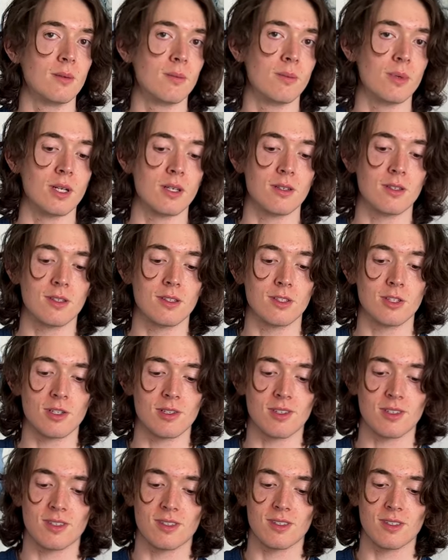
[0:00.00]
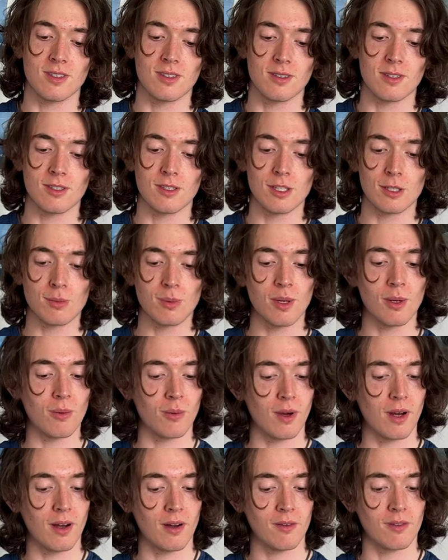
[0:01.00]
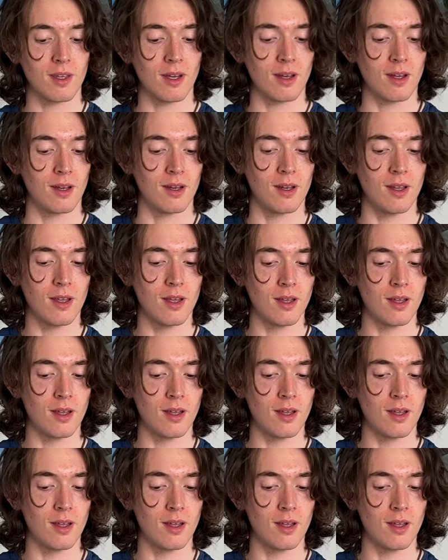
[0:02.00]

but just just be aware that